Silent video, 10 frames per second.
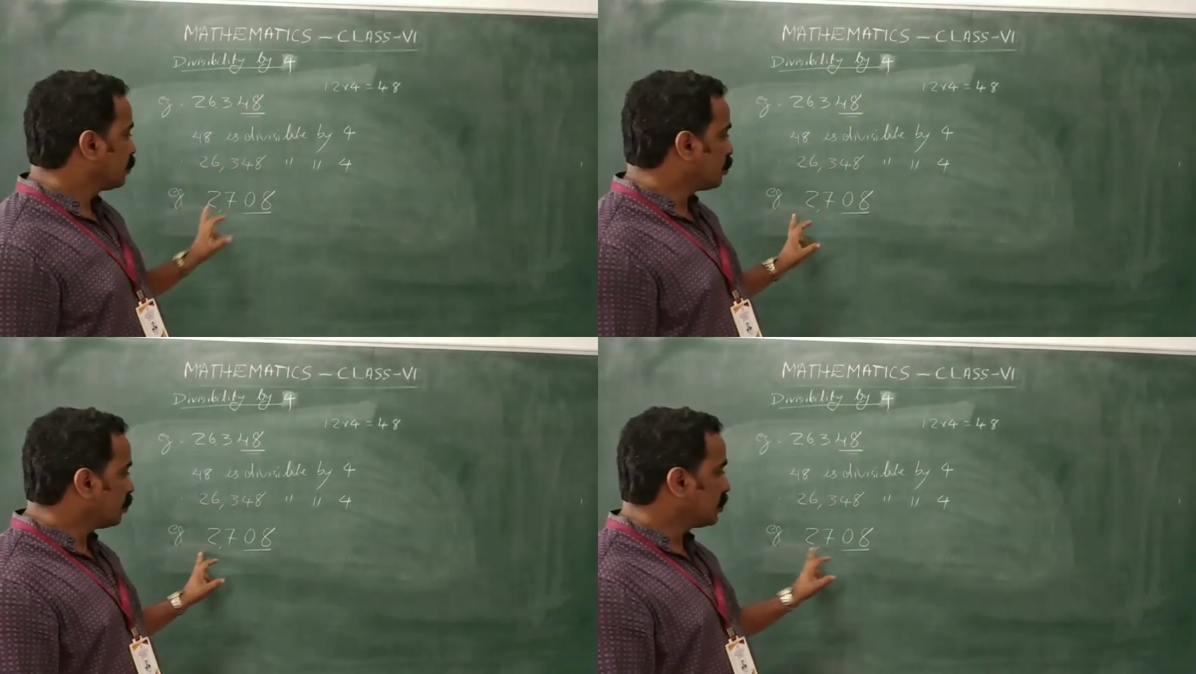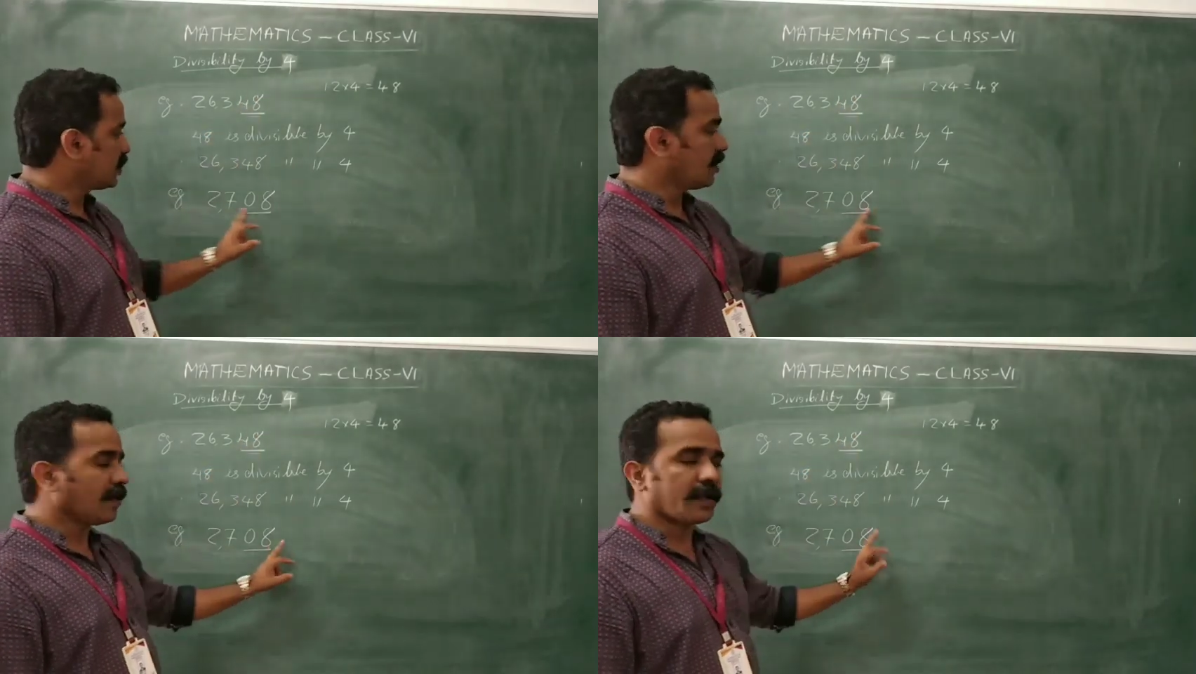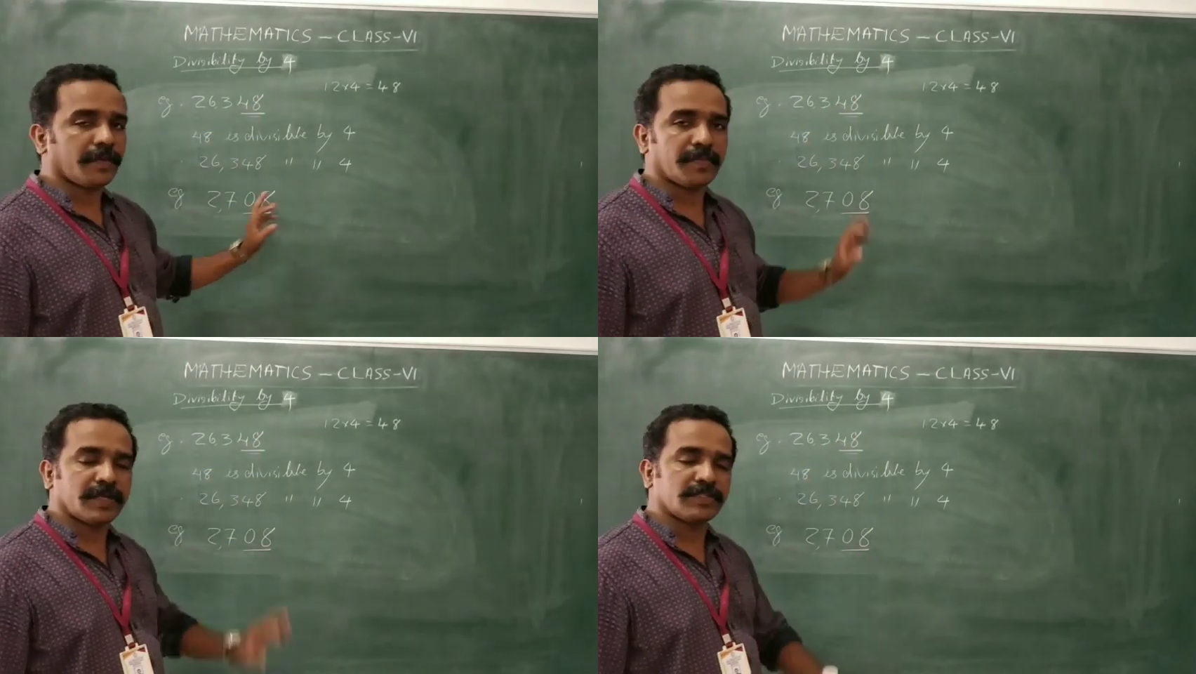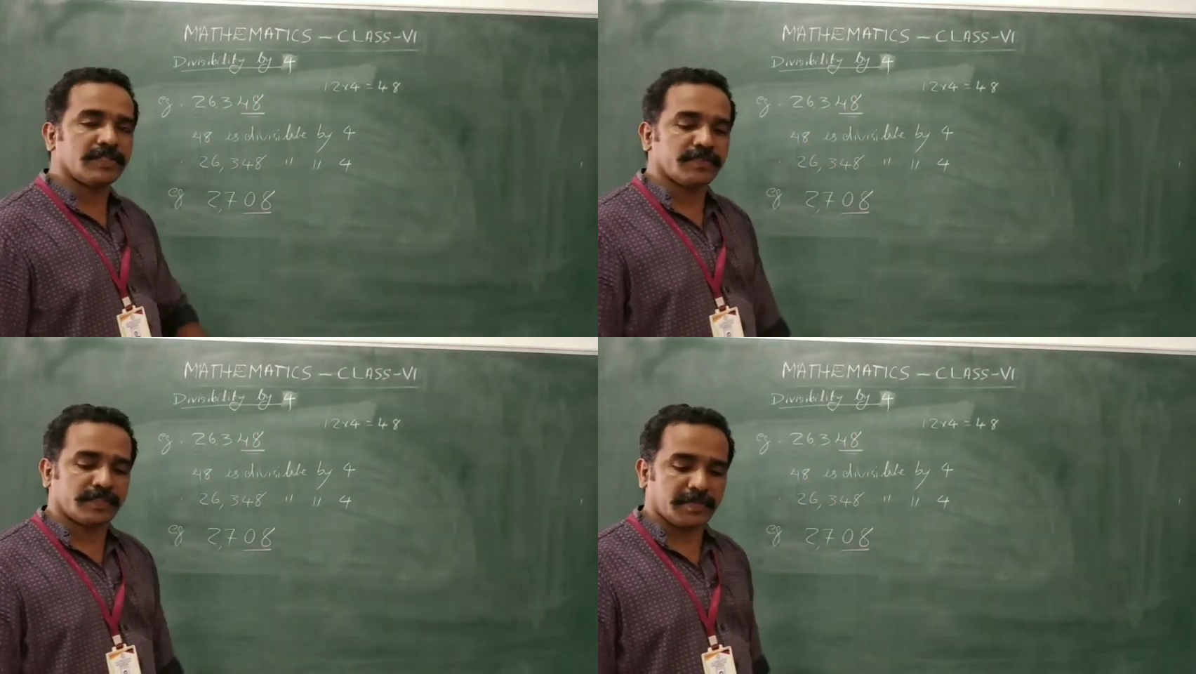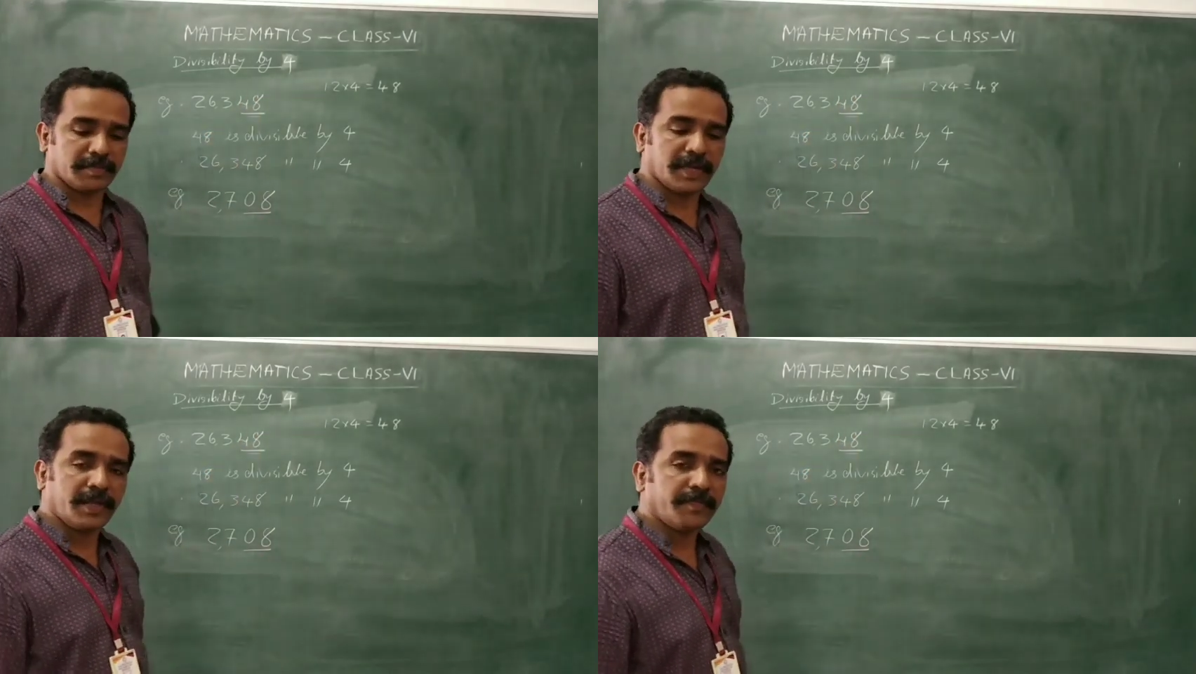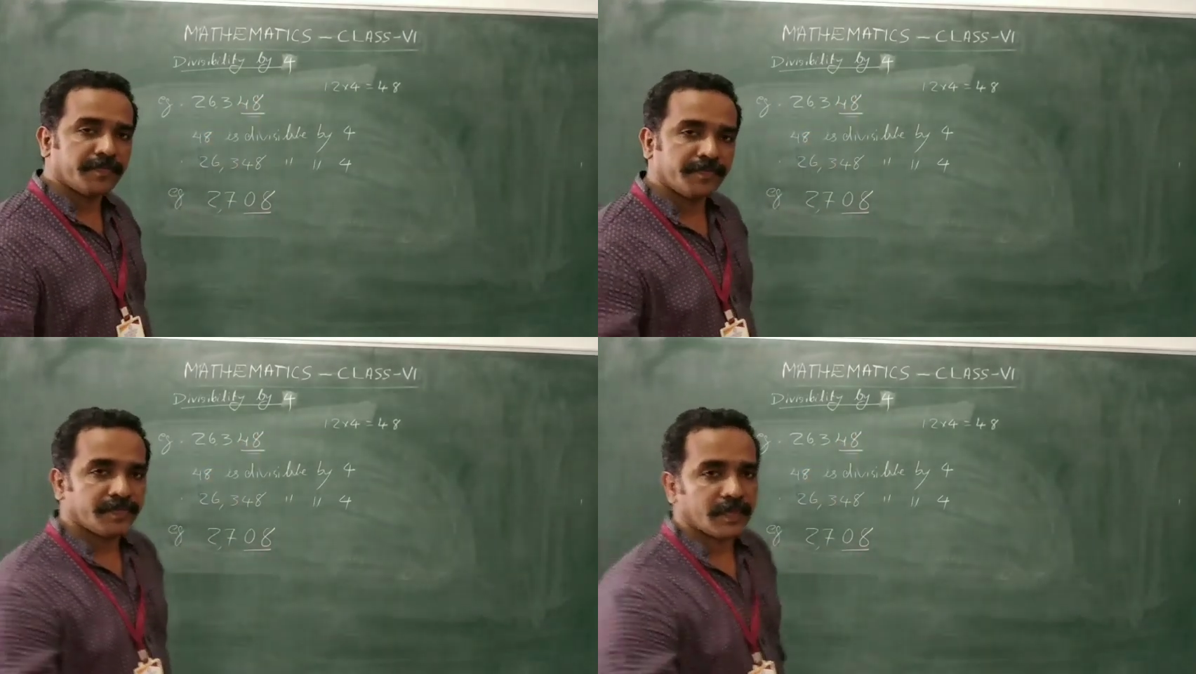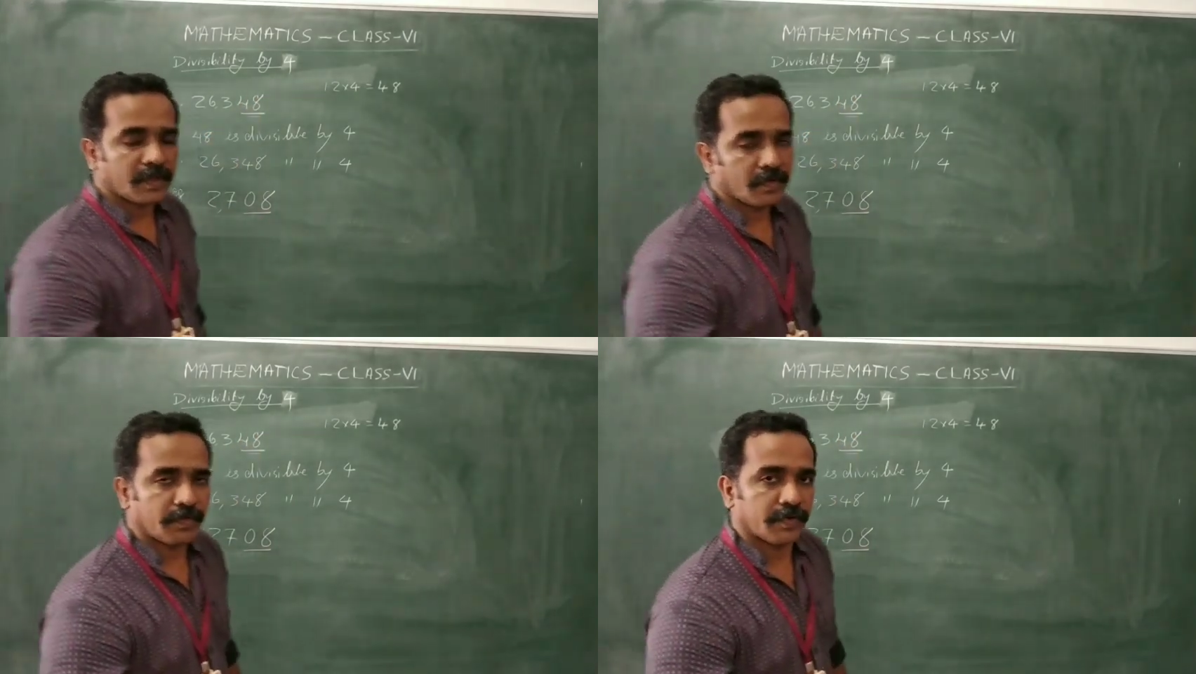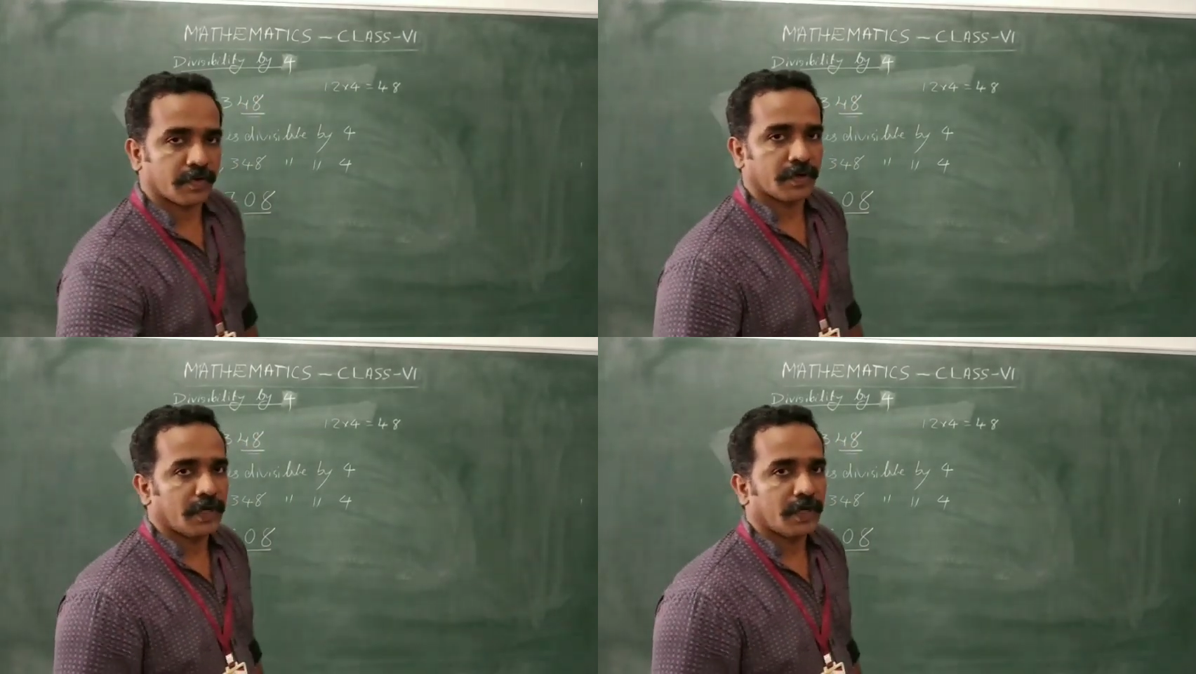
So this entire number is divisible by 4.